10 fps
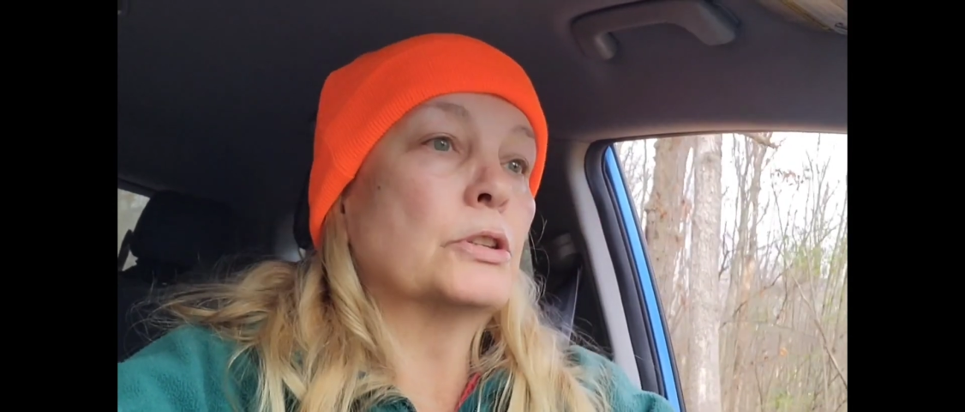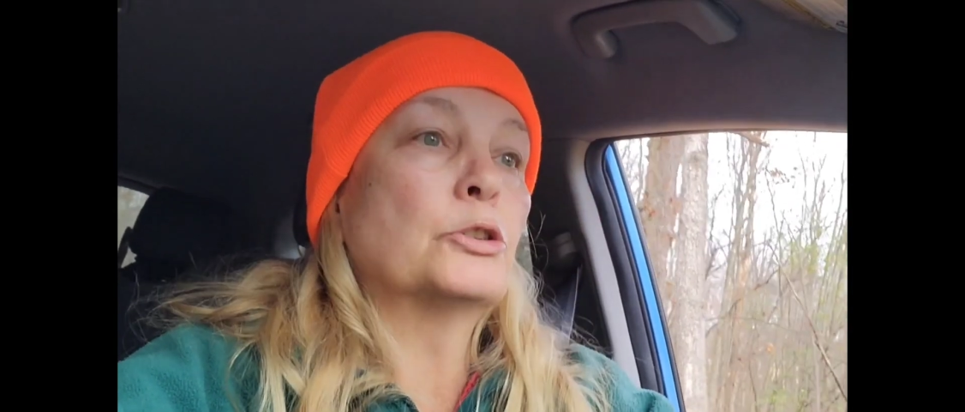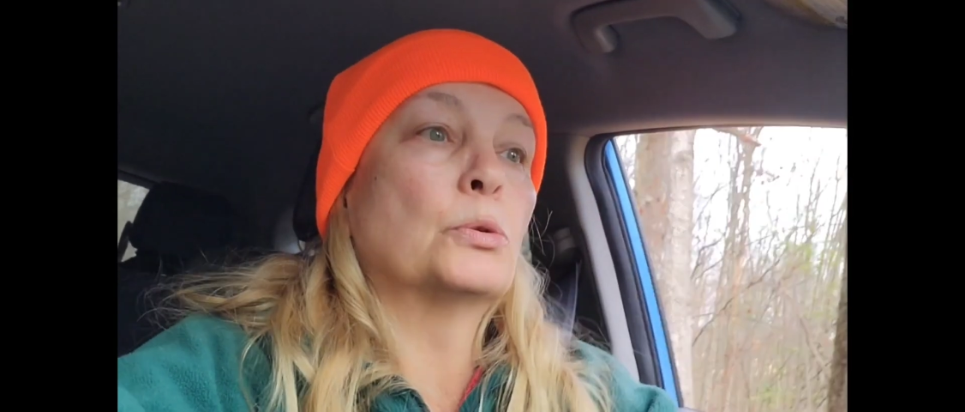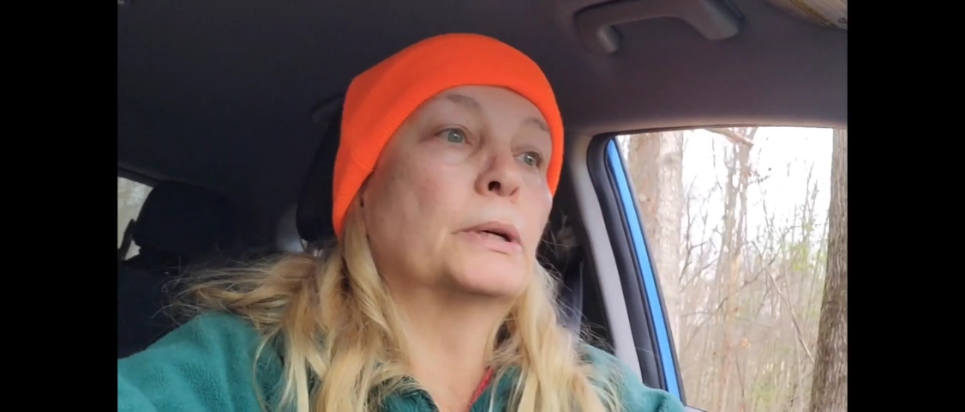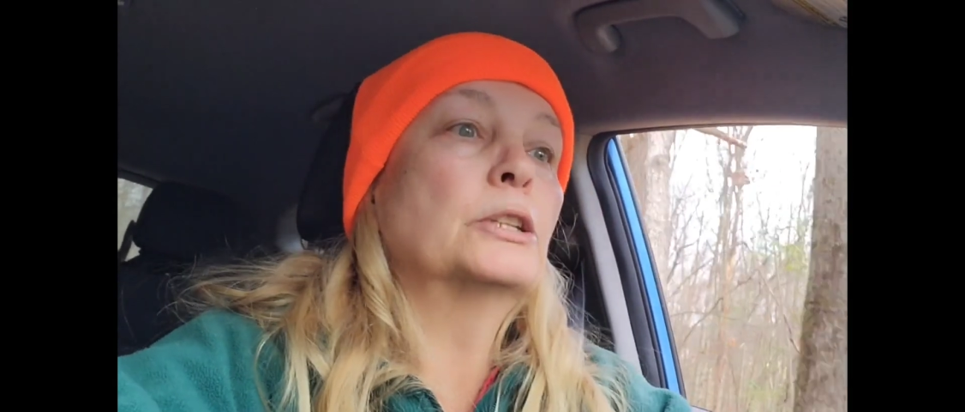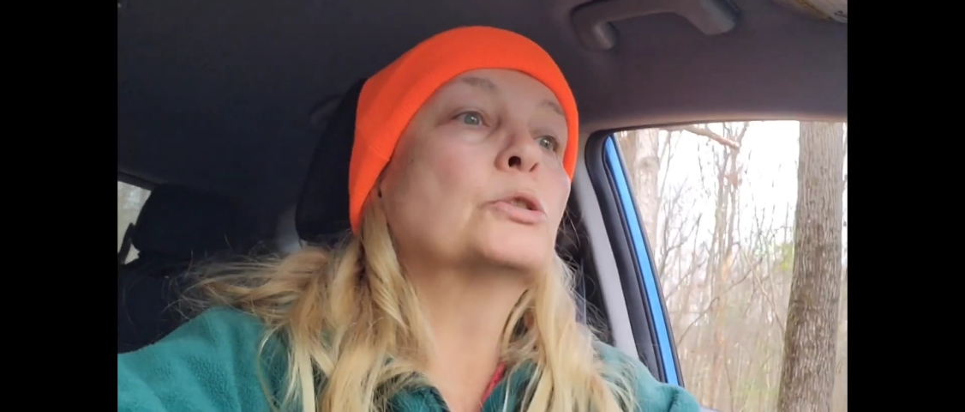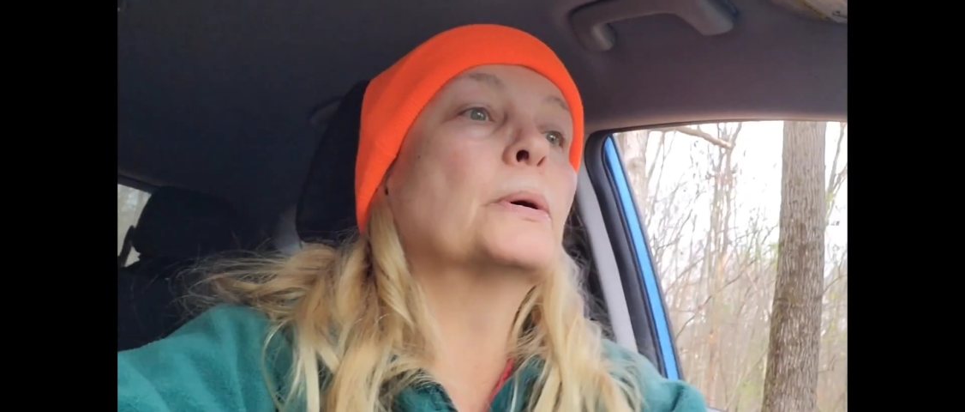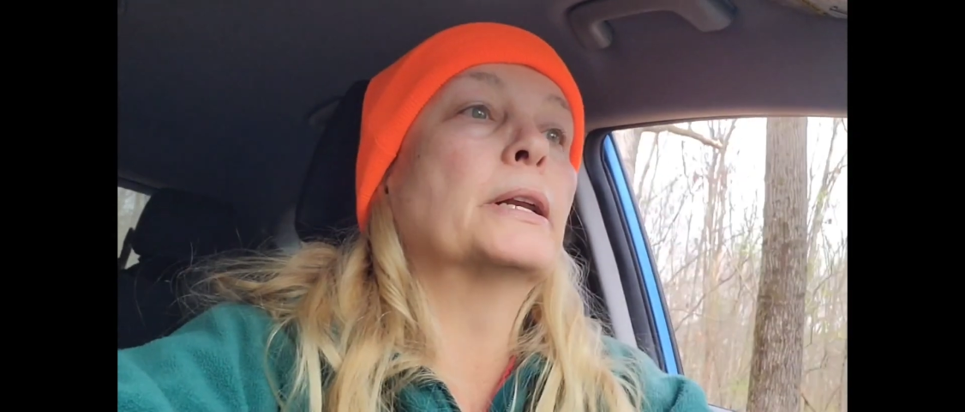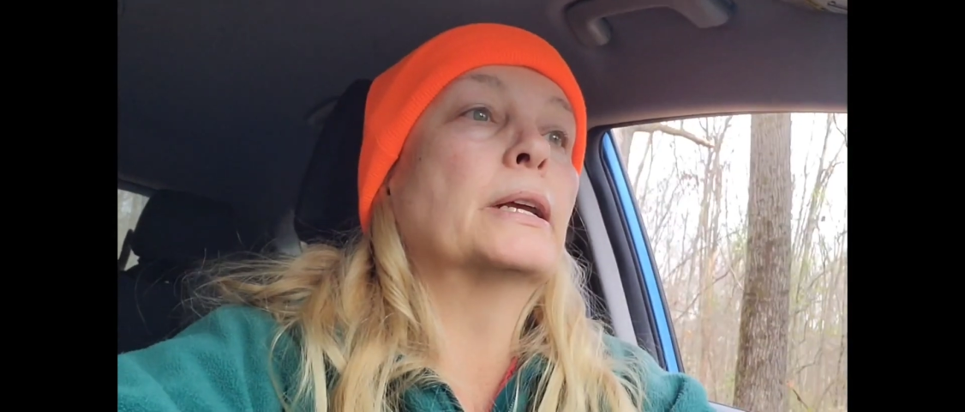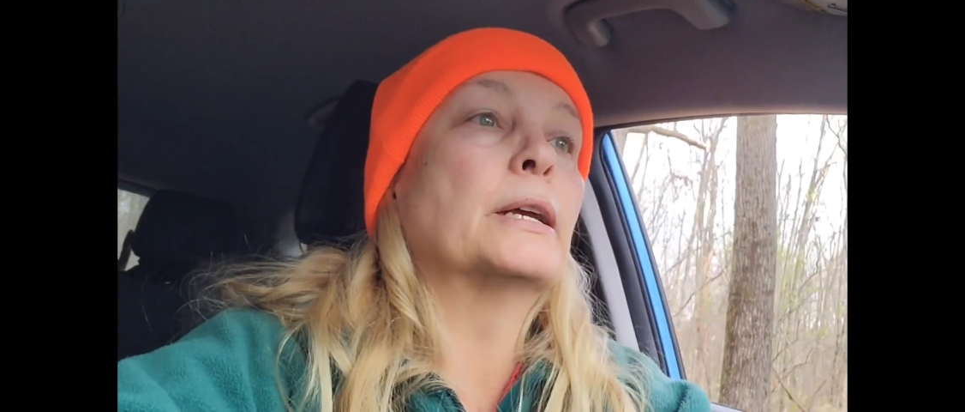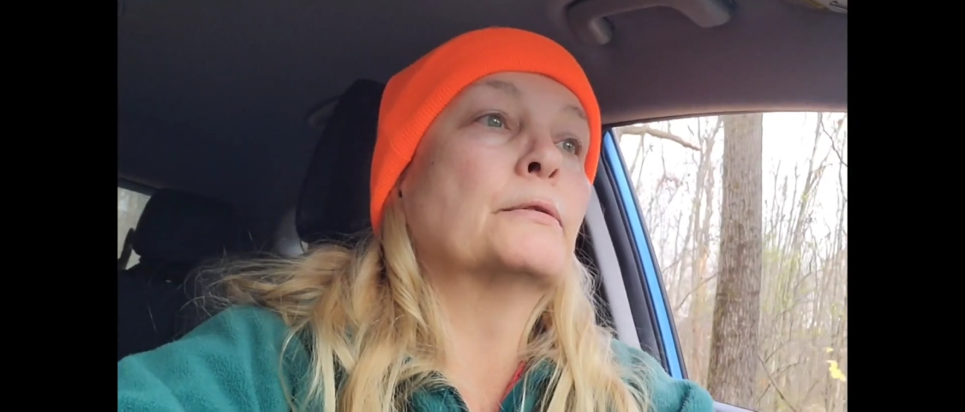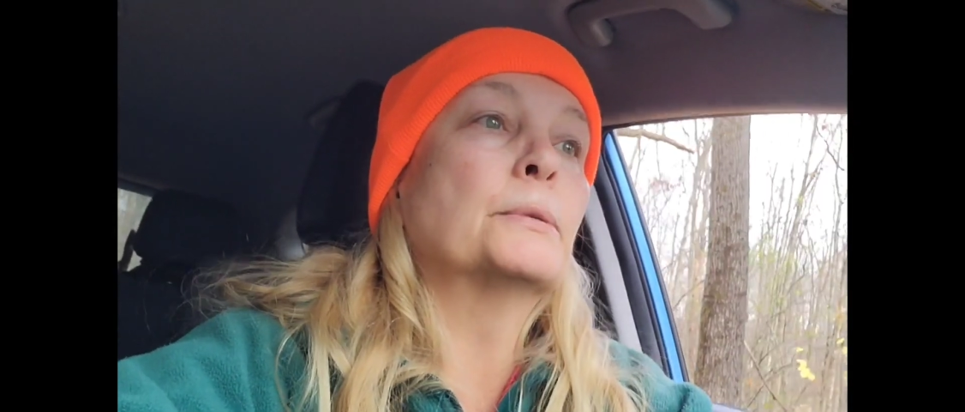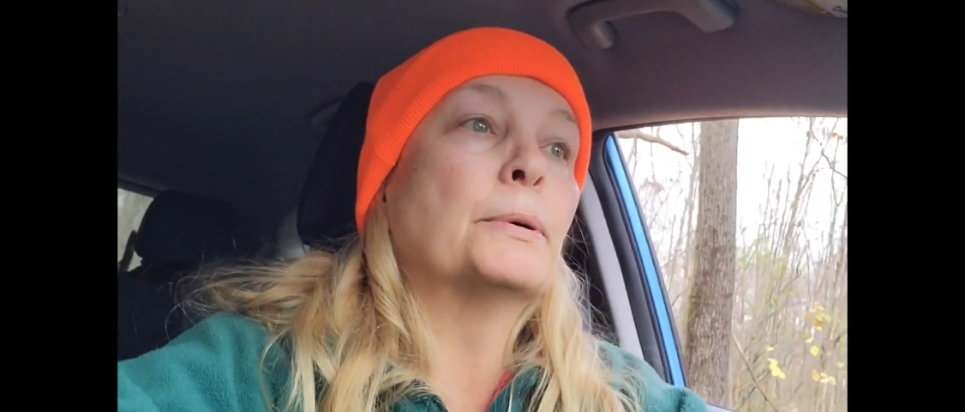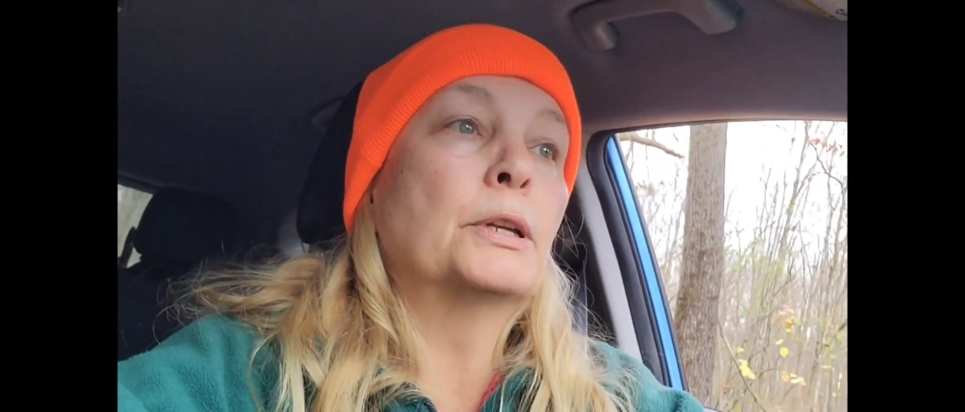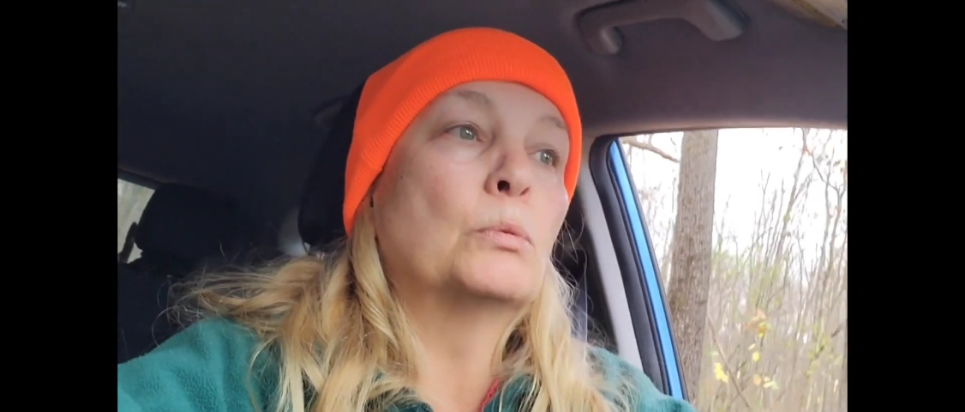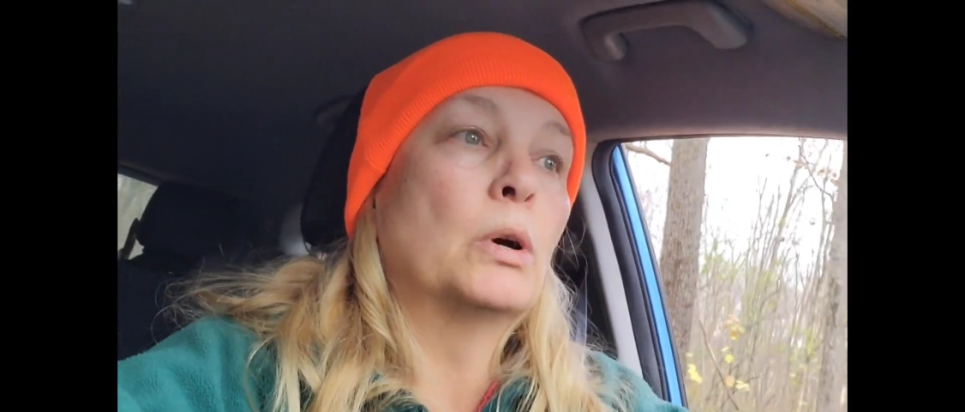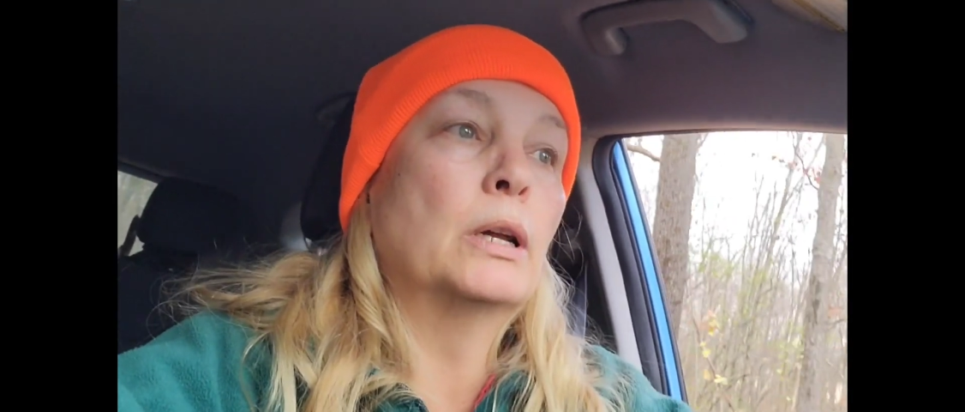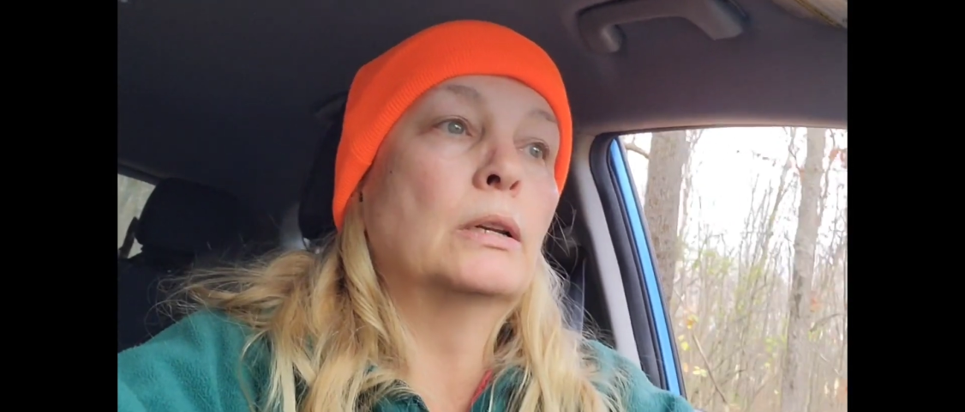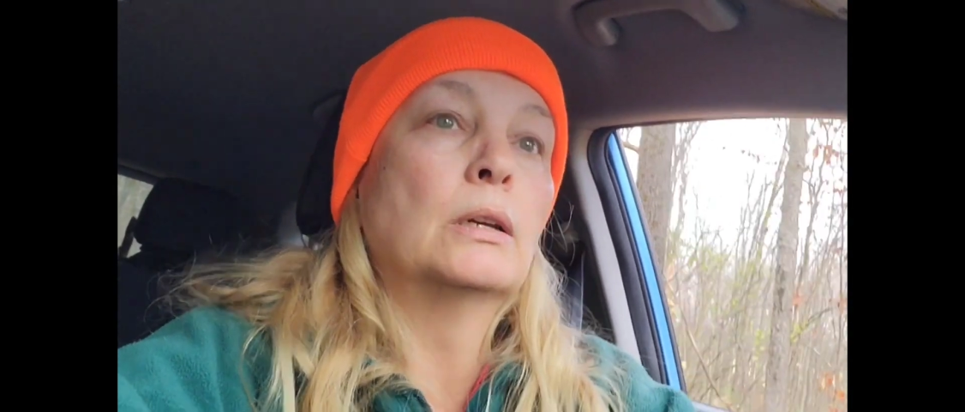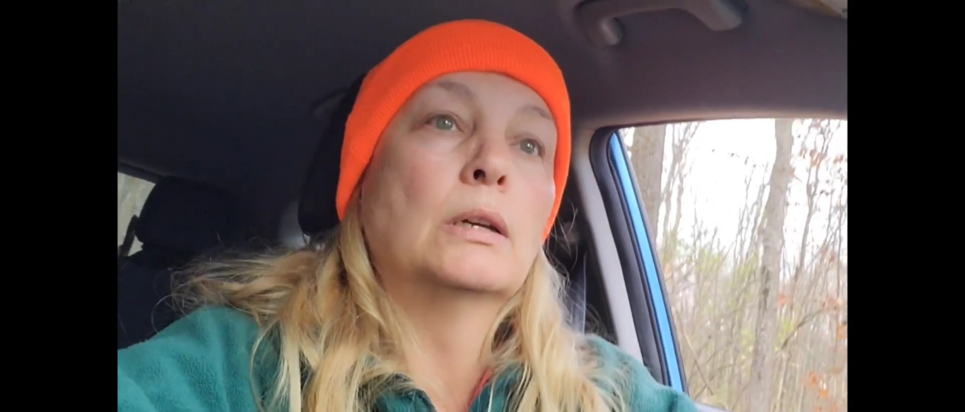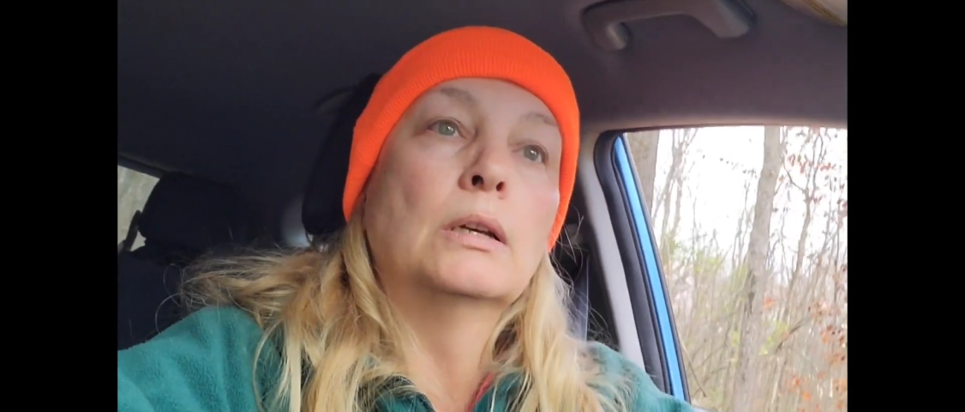in 2020, everybody went